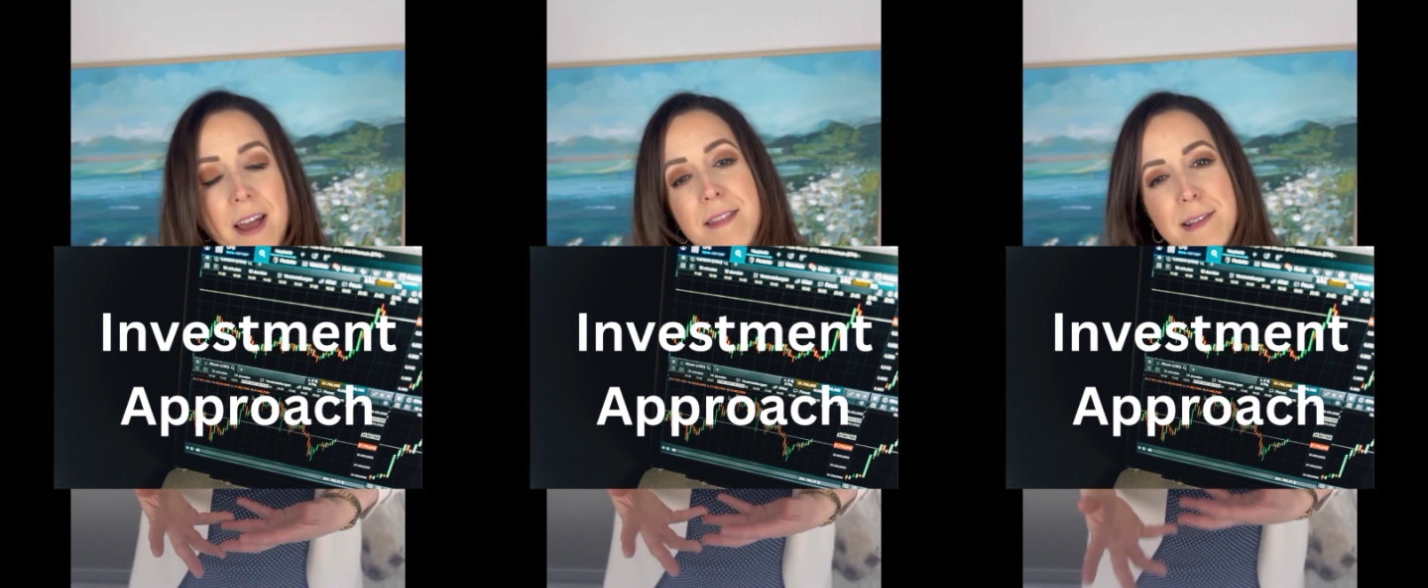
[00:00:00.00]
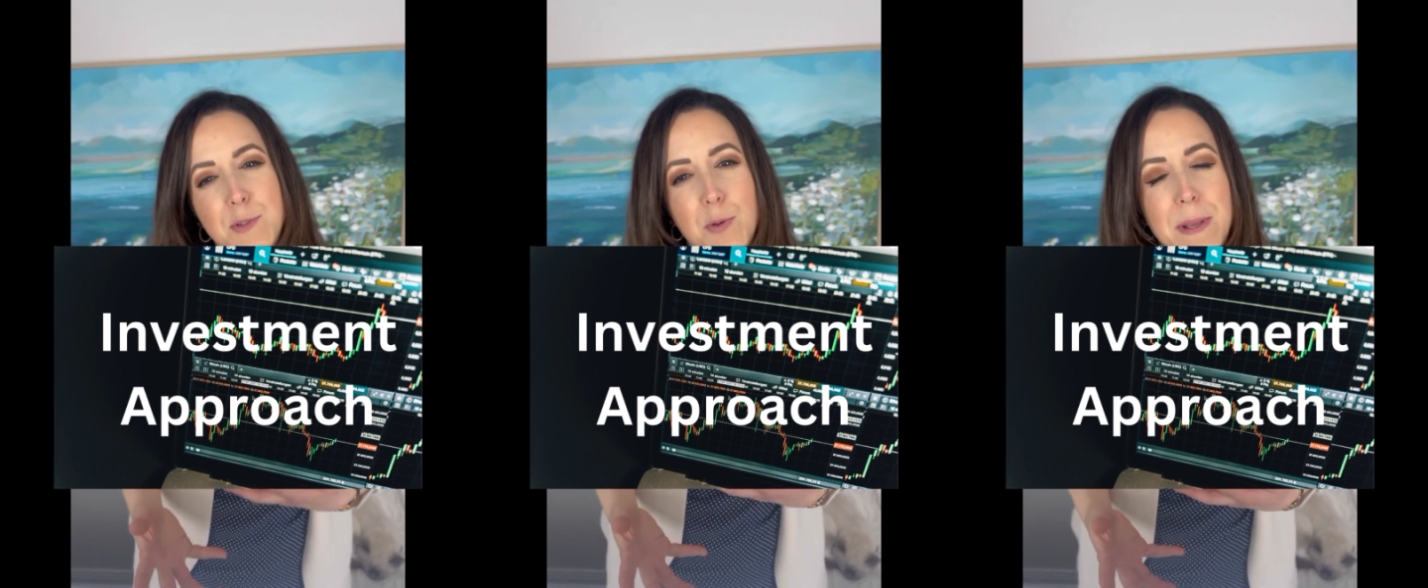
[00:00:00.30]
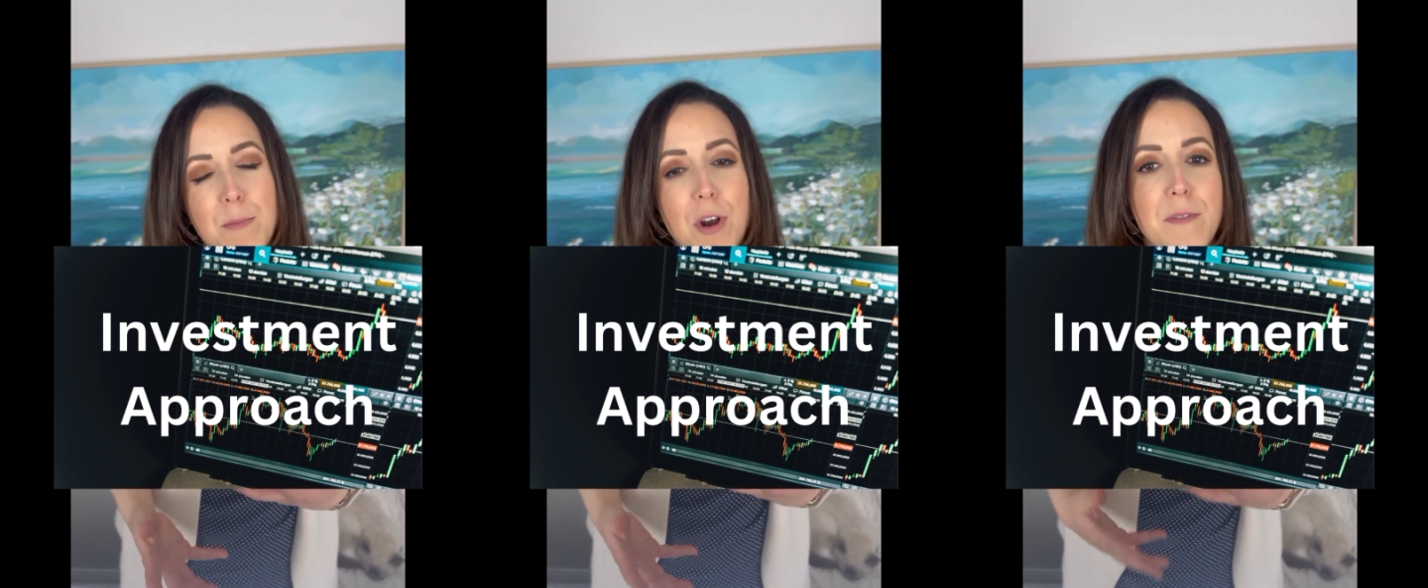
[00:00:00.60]
This would be
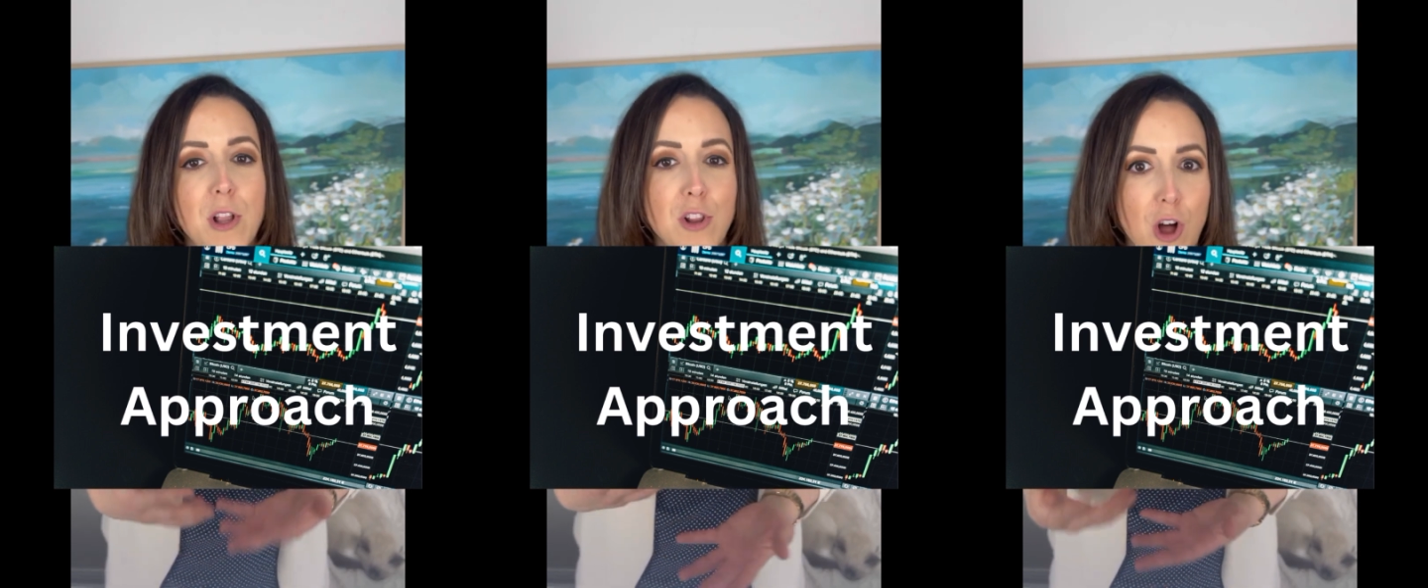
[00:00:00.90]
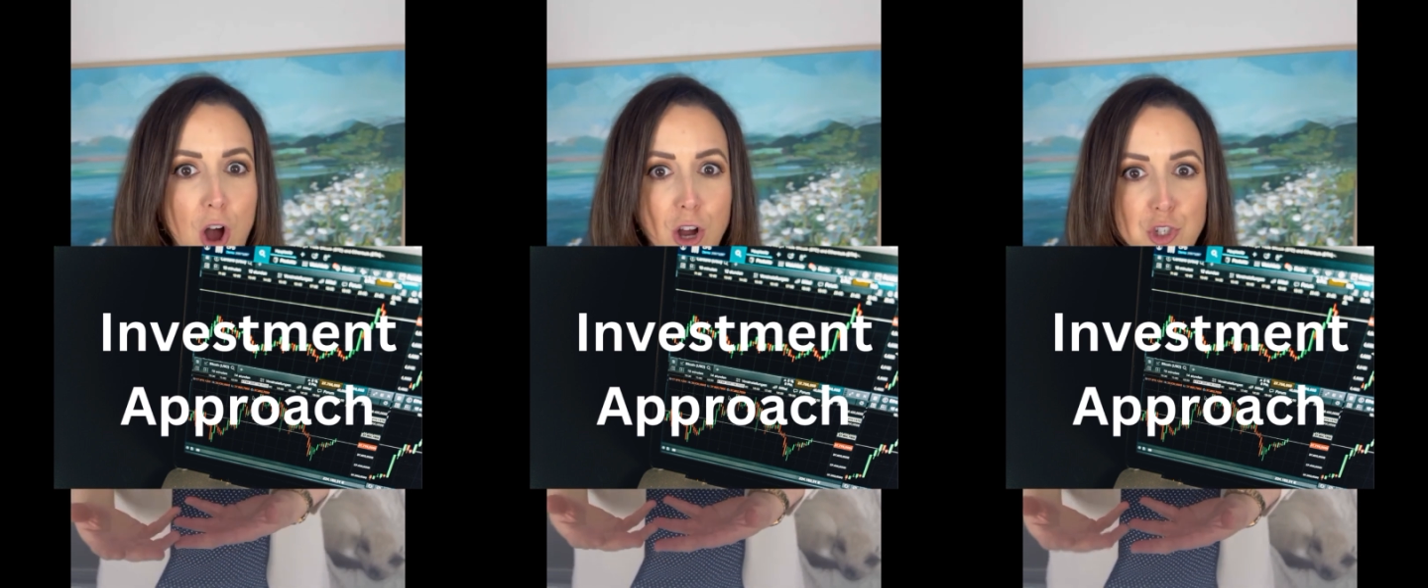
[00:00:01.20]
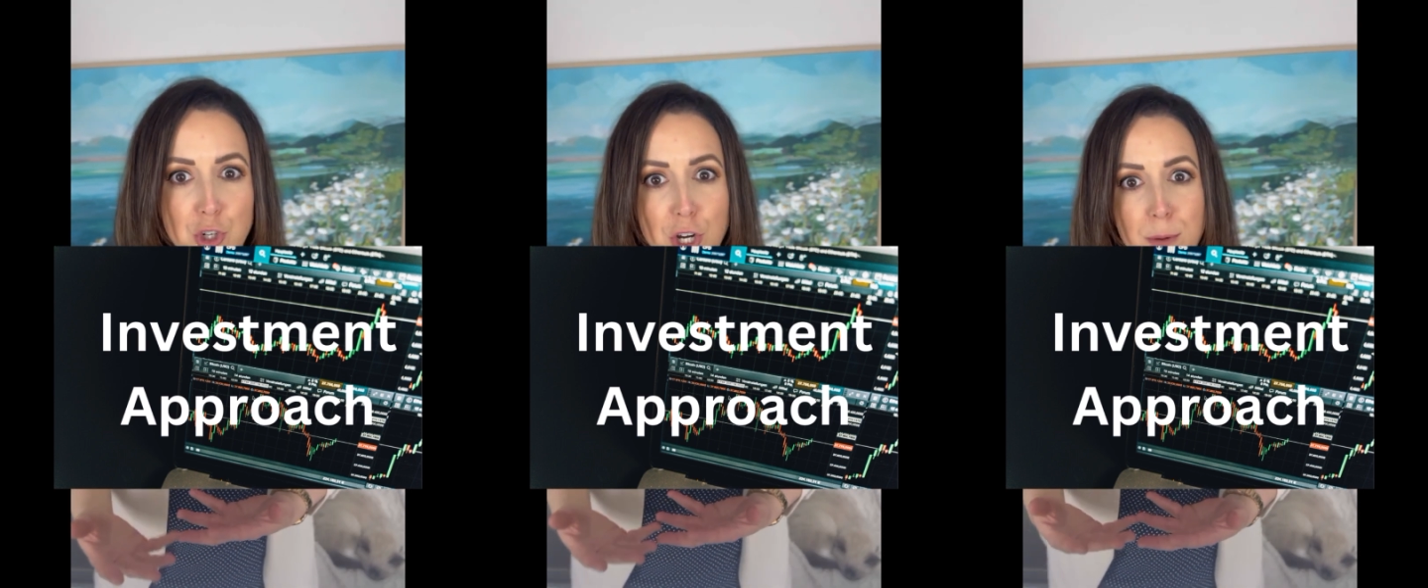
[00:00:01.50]
more of a
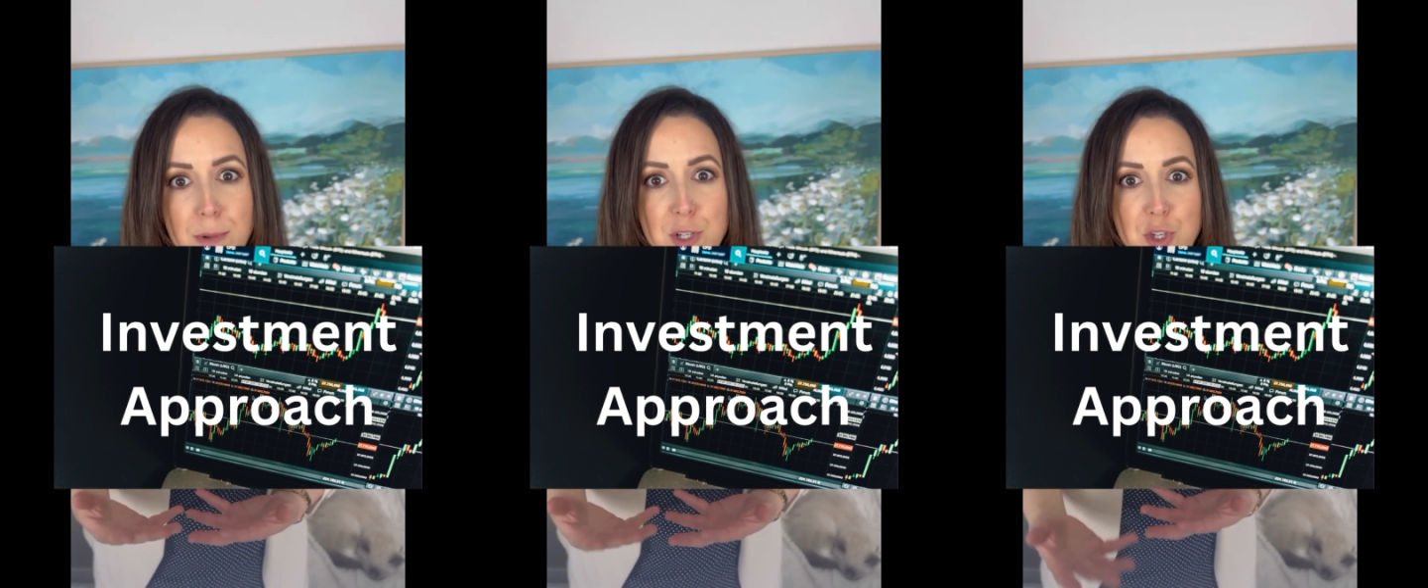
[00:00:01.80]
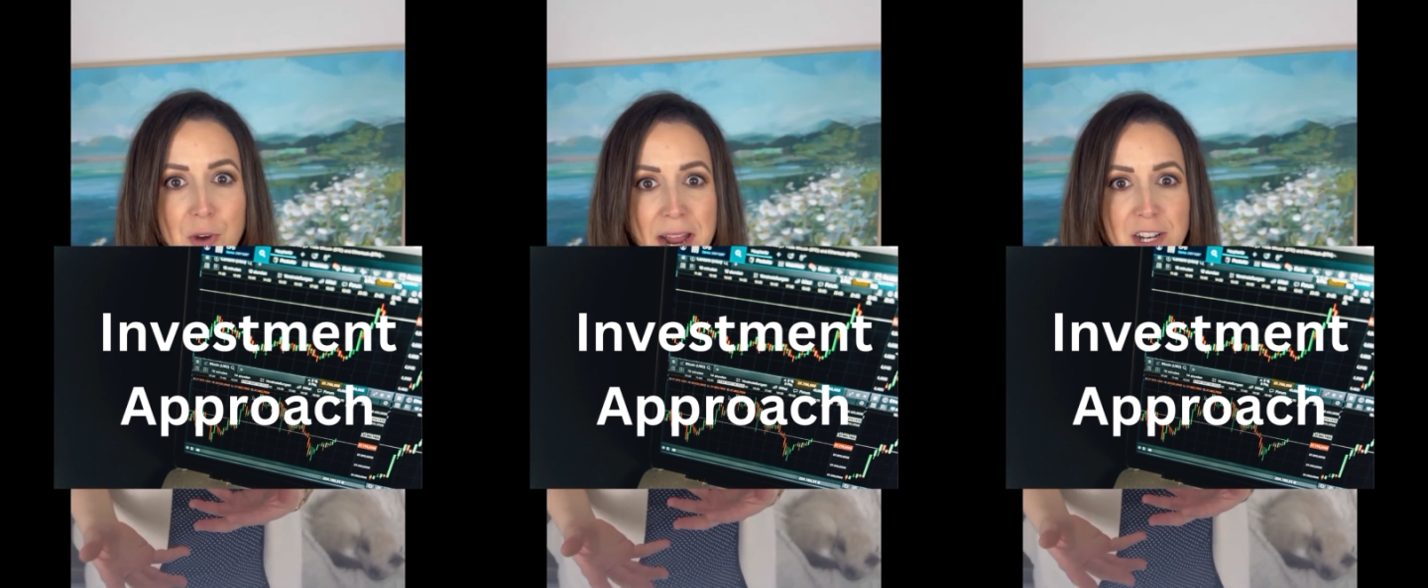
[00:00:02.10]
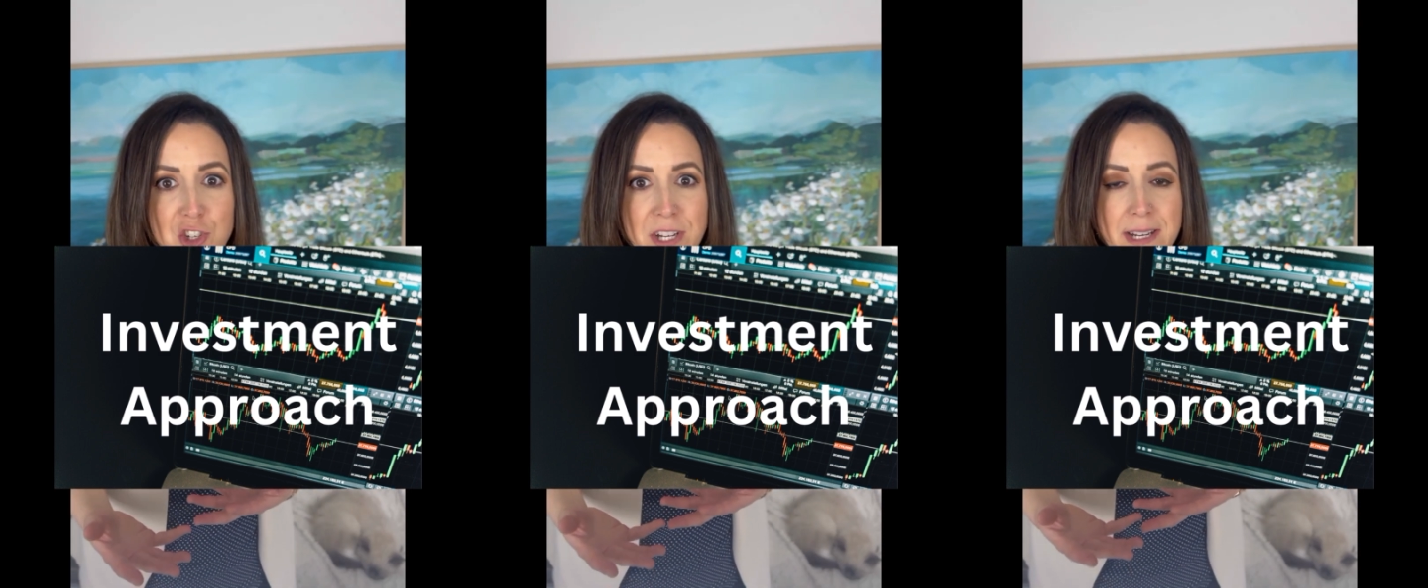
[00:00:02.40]
long-term
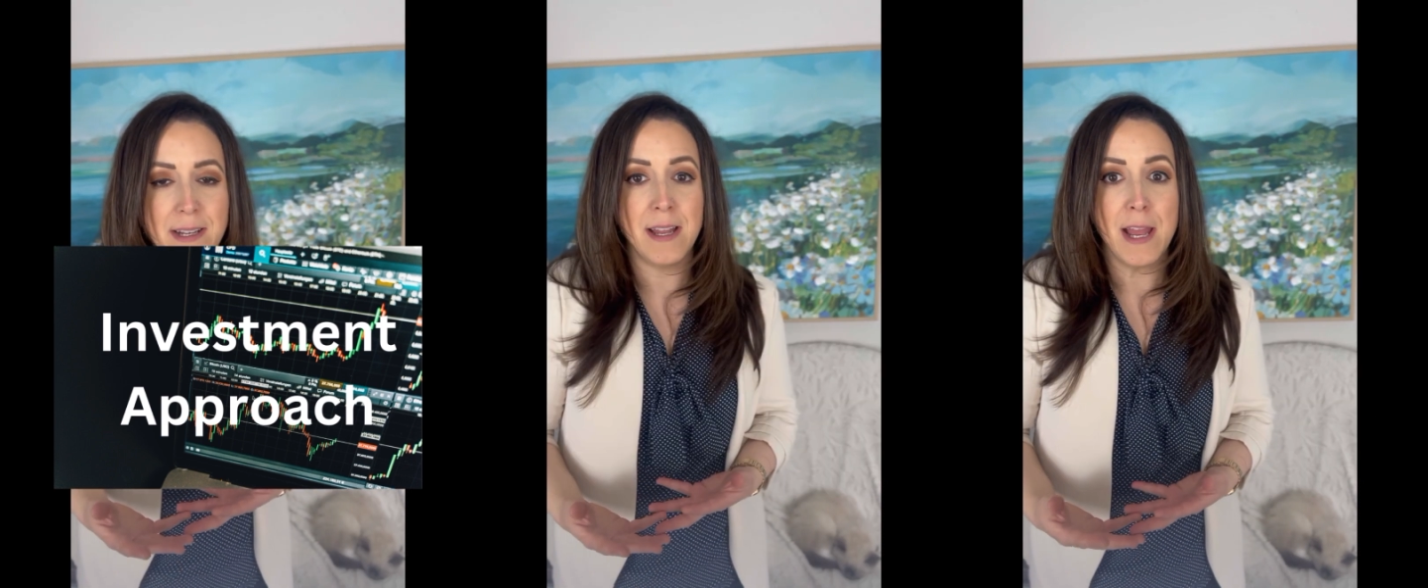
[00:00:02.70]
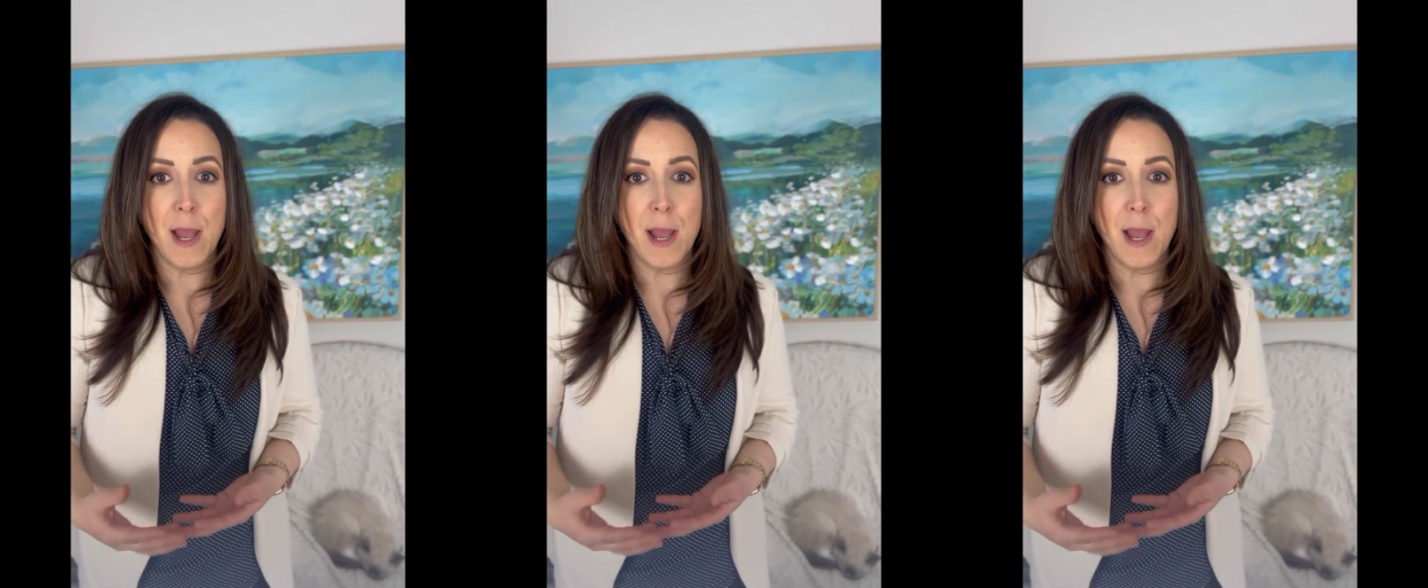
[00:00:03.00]
strategy,